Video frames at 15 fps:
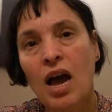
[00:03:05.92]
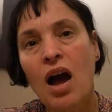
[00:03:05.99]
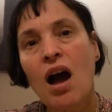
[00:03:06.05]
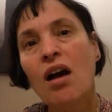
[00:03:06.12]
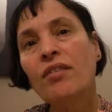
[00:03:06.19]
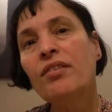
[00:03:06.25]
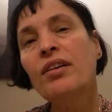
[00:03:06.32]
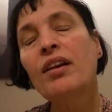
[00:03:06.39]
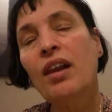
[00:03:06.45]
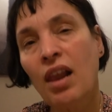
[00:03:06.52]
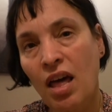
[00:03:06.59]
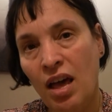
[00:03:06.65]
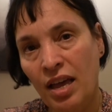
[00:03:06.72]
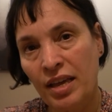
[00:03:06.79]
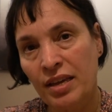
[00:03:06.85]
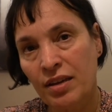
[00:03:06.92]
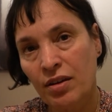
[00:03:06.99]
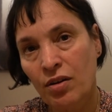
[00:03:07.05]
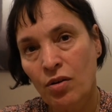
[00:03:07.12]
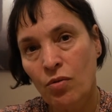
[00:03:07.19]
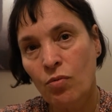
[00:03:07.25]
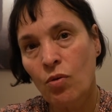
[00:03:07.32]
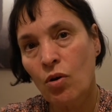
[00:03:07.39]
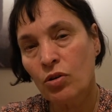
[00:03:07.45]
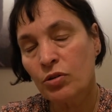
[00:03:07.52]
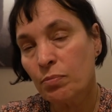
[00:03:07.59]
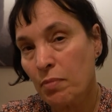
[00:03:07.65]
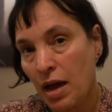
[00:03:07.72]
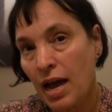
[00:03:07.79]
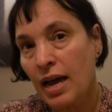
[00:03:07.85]
unlike what
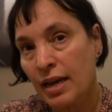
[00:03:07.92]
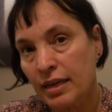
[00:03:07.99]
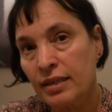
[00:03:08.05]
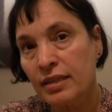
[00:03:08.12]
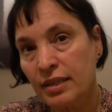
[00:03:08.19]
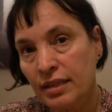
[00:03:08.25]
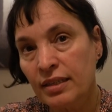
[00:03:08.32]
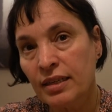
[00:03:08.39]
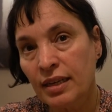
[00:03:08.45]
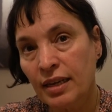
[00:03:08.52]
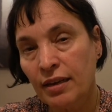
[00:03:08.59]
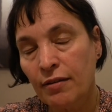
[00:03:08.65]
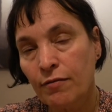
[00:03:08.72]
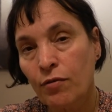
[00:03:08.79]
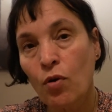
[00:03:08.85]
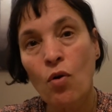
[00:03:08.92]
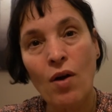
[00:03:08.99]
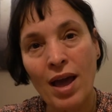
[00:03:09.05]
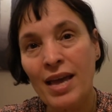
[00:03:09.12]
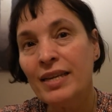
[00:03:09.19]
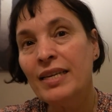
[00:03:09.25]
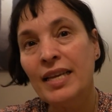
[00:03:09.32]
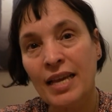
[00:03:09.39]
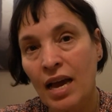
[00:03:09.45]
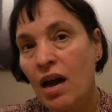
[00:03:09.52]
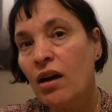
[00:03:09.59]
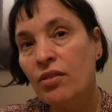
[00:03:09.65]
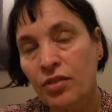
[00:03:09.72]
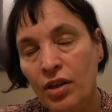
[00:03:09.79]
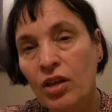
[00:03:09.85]
man can give or any
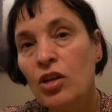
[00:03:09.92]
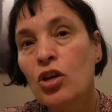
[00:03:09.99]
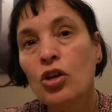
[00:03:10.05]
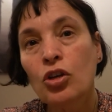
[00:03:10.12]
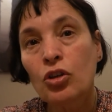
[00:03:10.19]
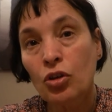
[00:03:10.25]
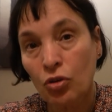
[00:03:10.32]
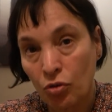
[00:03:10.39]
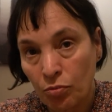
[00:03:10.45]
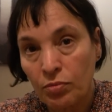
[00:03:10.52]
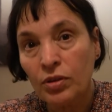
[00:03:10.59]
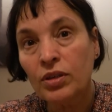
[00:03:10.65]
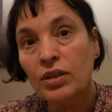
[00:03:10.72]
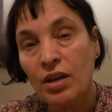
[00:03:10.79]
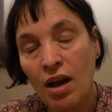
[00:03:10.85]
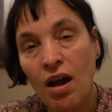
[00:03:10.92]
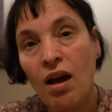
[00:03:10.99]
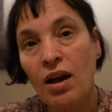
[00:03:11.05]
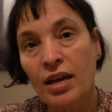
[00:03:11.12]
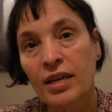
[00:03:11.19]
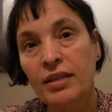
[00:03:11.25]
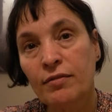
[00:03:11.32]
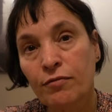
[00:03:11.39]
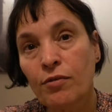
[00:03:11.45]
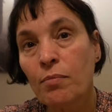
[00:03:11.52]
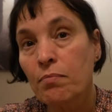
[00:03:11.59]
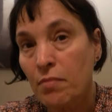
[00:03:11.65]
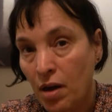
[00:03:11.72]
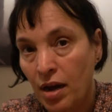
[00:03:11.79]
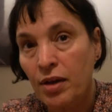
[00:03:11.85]
other human guide
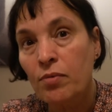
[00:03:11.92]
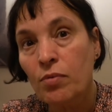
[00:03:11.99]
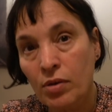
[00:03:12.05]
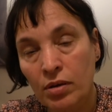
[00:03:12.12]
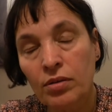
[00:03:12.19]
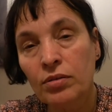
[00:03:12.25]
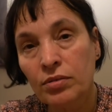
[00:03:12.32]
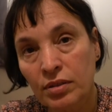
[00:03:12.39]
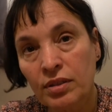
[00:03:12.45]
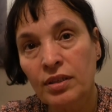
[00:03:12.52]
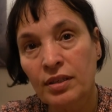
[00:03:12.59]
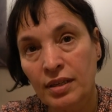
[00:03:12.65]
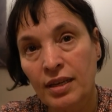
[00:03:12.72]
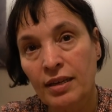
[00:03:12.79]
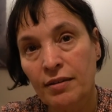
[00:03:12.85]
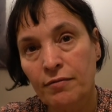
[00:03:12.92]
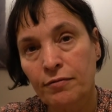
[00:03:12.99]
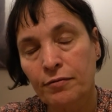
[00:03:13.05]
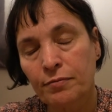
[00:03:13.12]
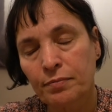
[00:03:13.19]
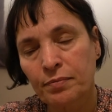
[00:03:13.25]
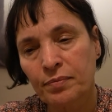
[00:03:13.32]
from my world can give.